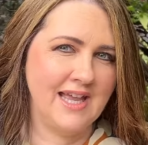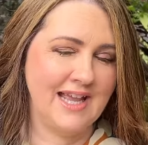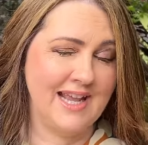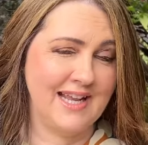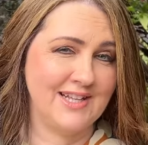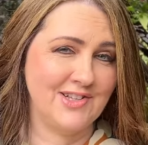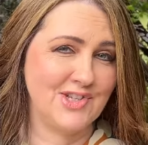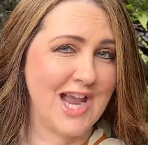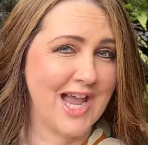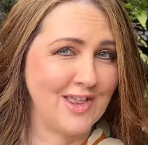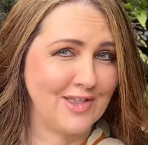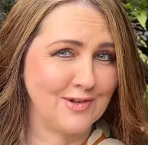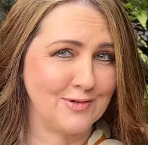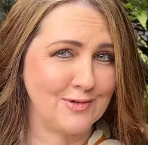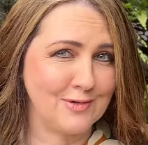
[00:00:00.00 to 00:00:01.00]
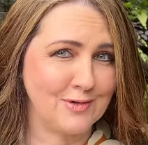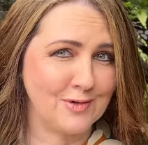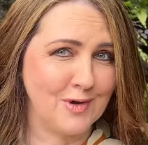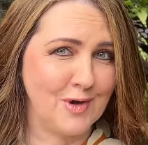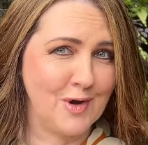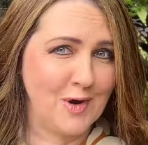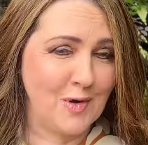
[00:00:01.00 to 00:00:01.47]
and chat through
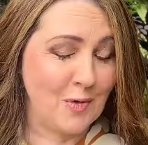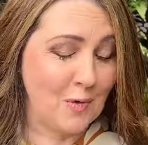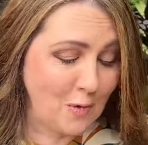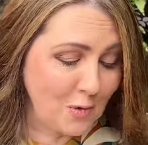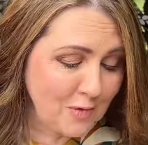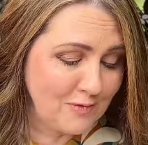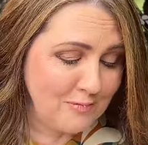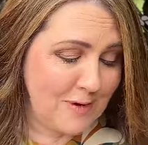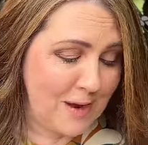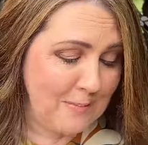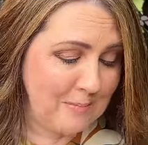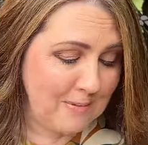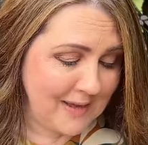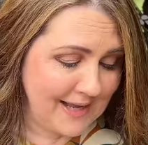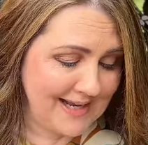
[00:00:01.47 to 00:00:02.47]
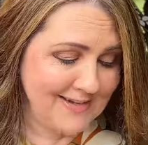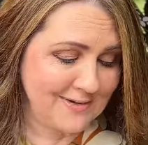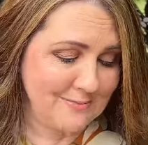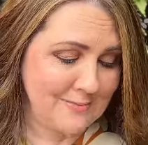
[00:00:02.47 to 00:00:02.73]
all of my planned